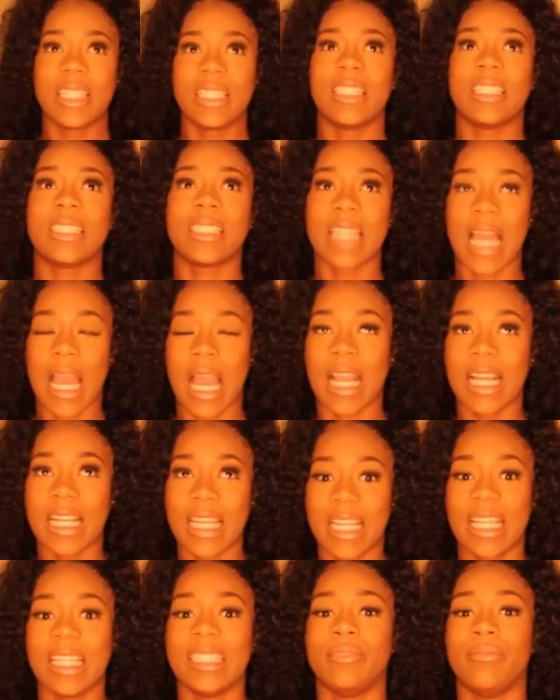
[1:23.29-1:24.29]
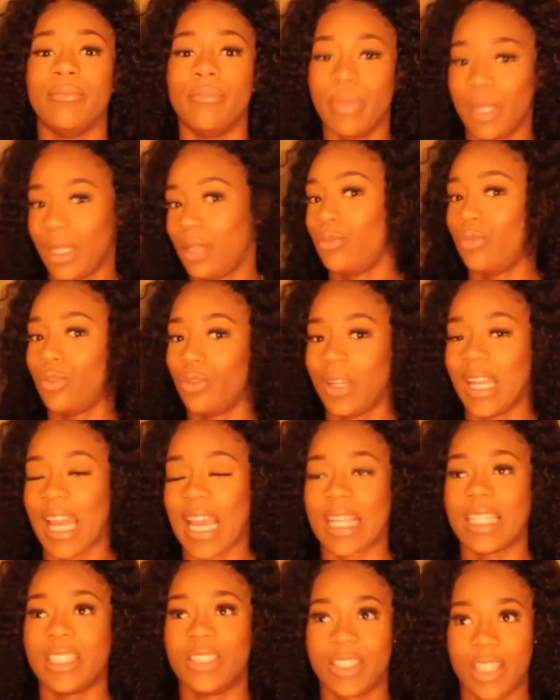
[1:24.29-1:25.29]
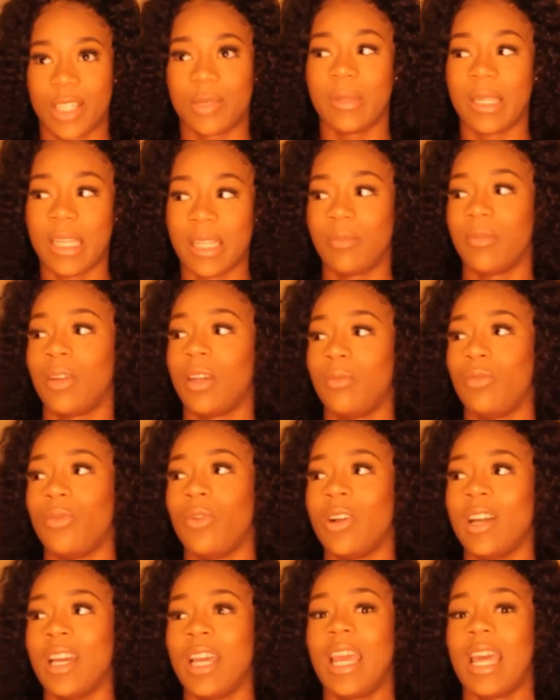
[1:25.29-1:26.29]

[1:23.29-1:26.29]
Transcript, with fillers: And the tangling is minimal, like it's genuinely minimal.